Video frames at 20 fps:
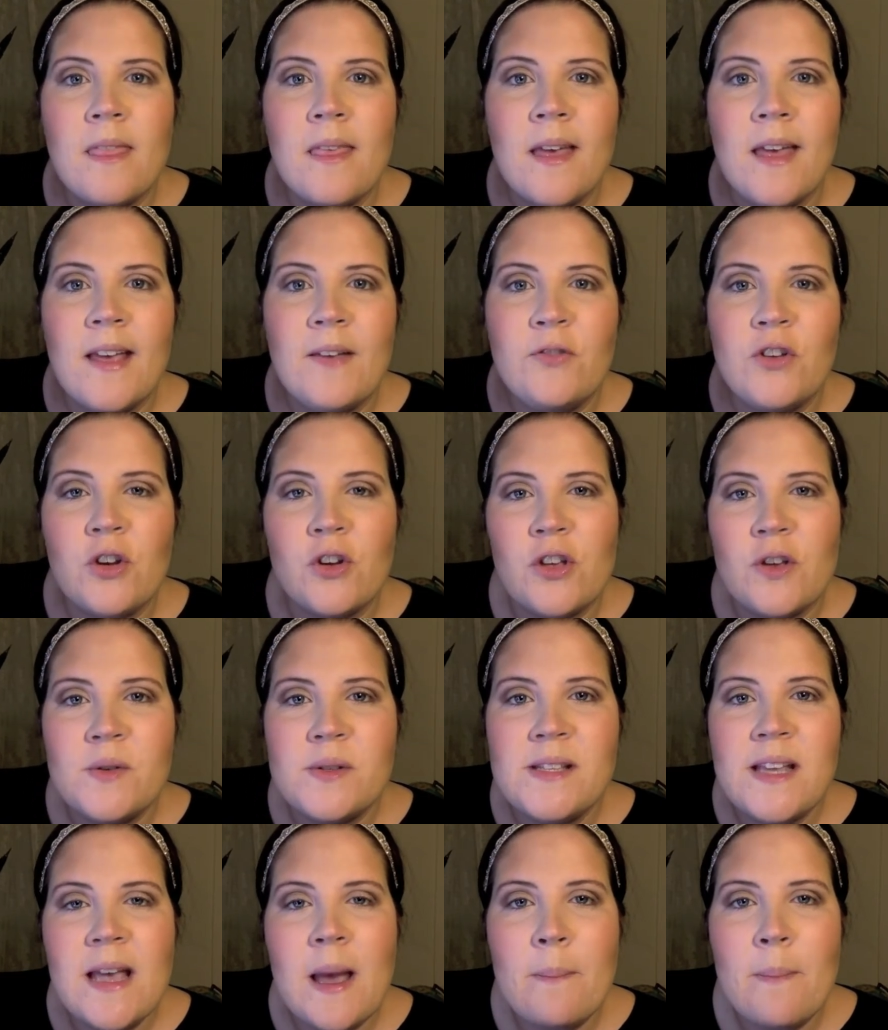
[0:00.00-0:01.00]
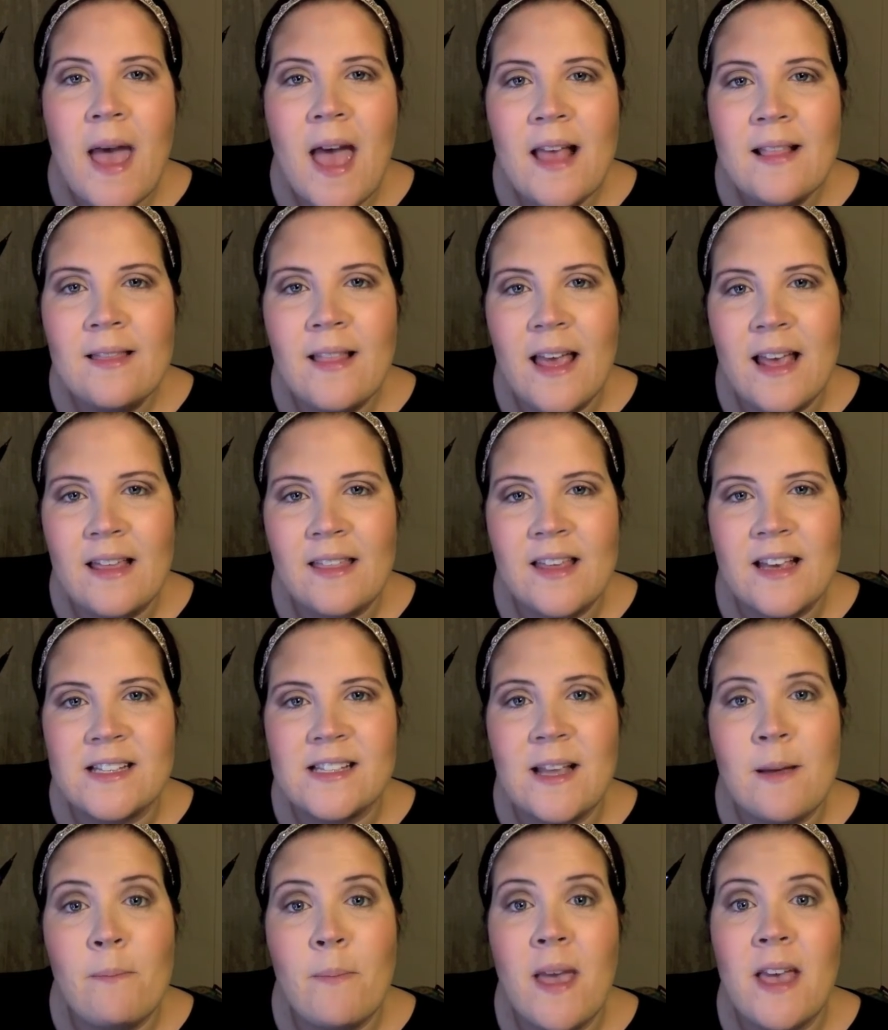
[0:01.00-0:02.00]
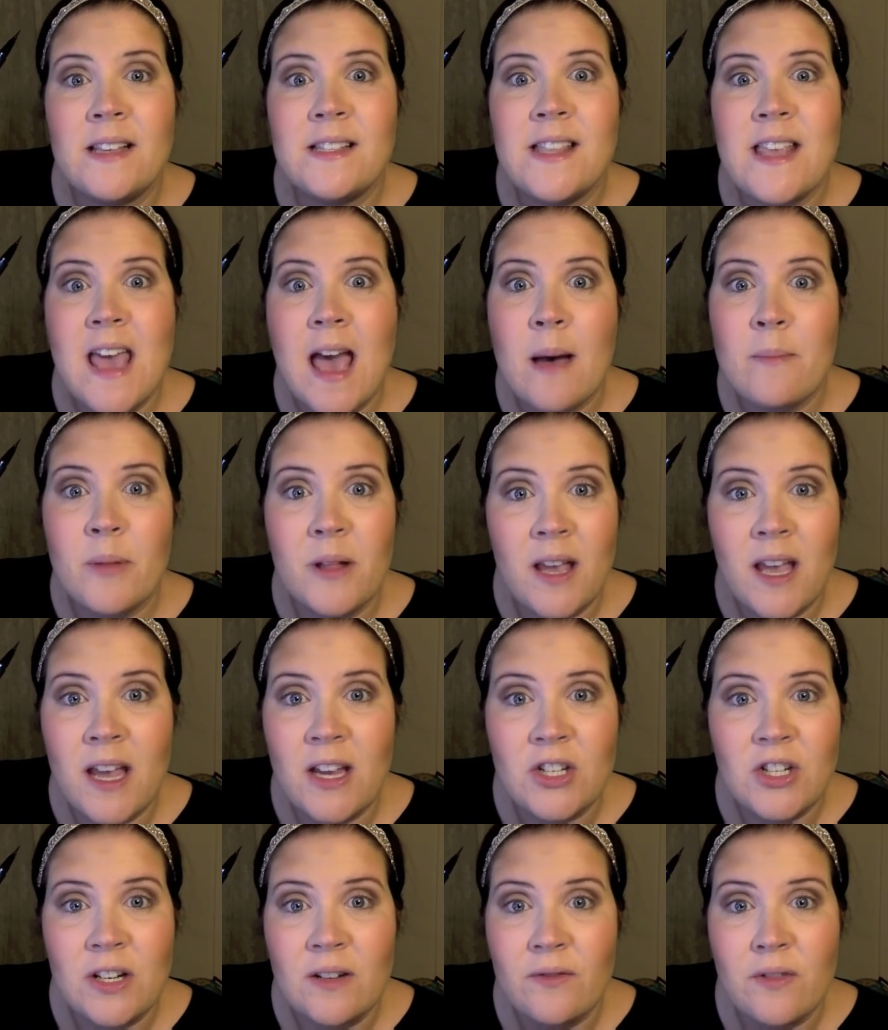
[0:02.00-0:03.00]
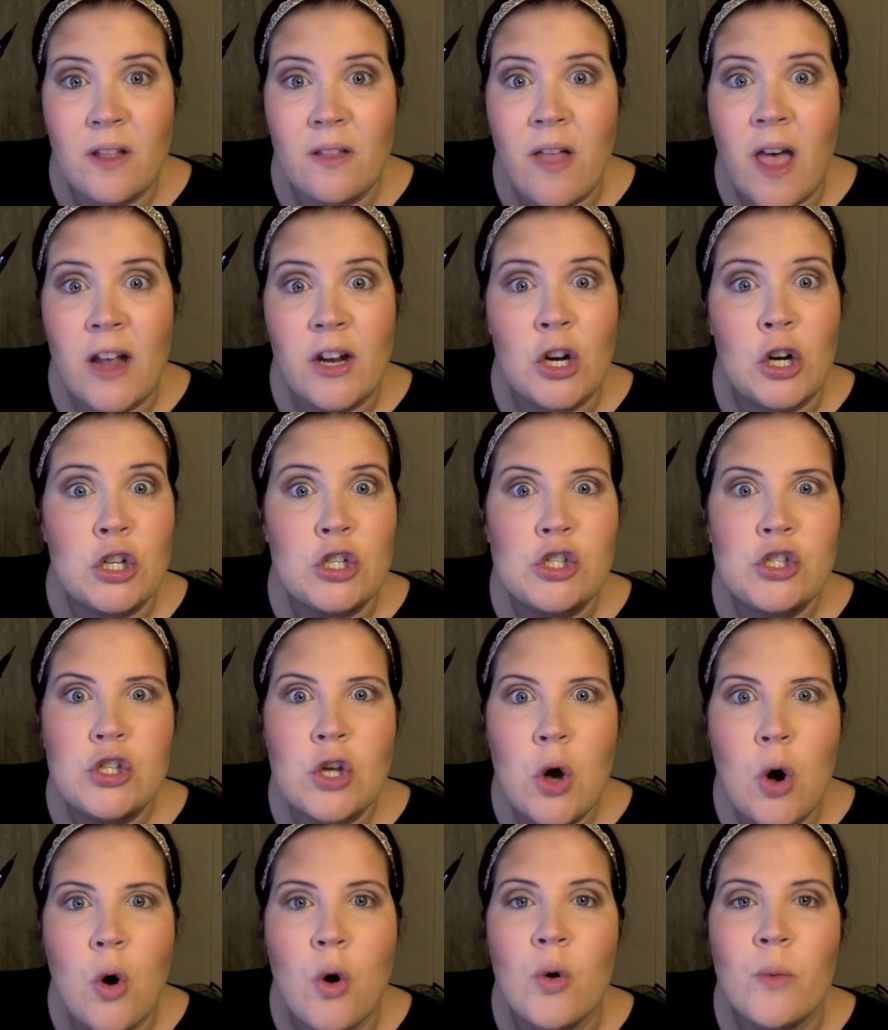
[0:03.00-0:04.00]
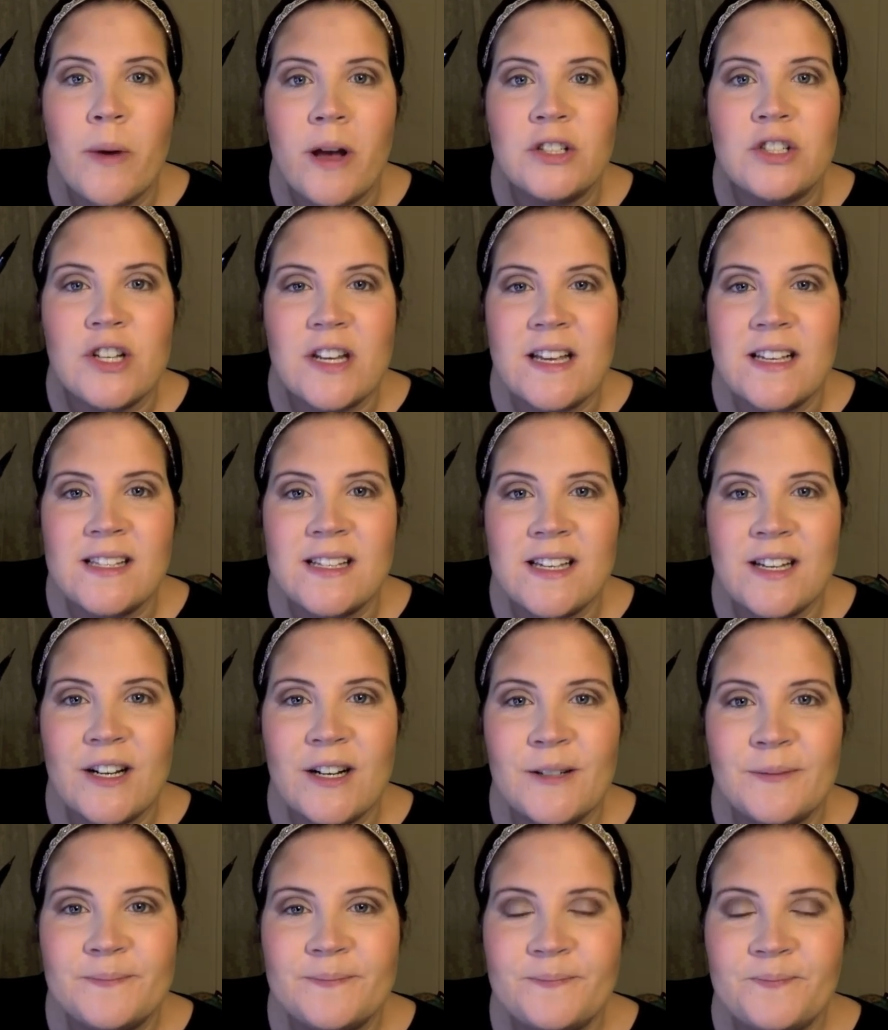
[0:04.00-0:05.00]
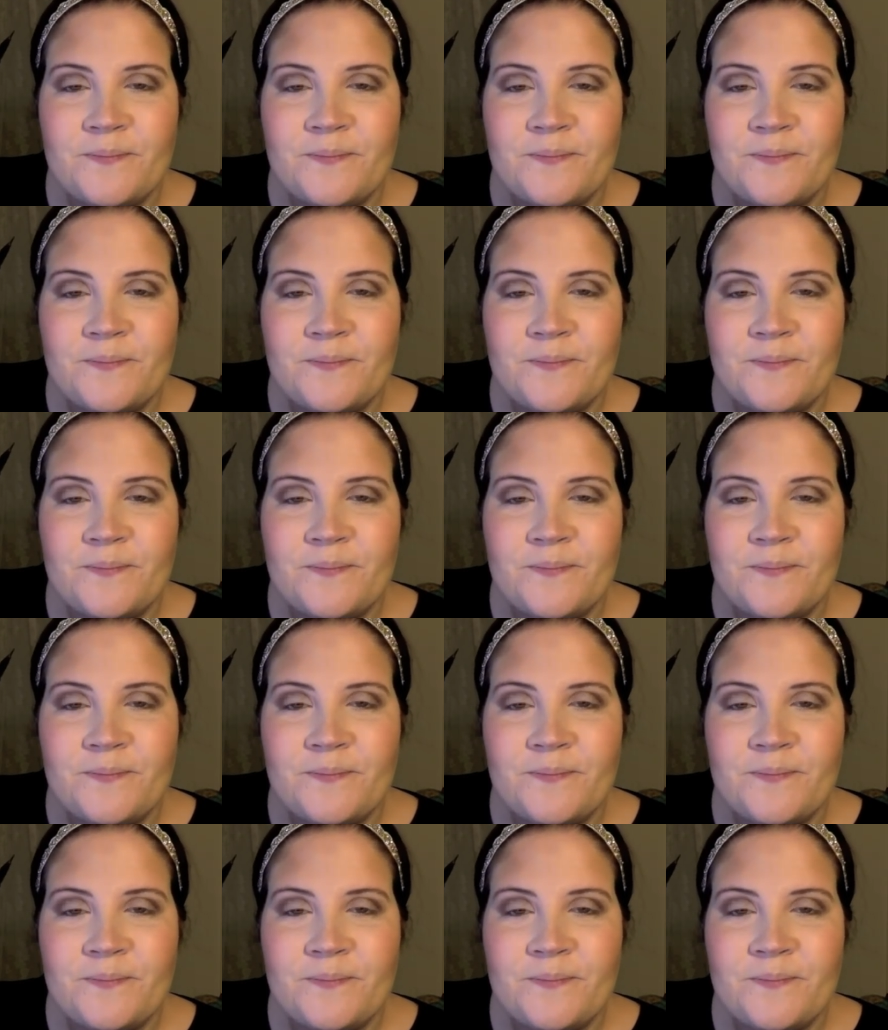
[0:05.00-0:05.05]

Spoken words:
If you're using a pen like this, it makes the application of the liner so much easier.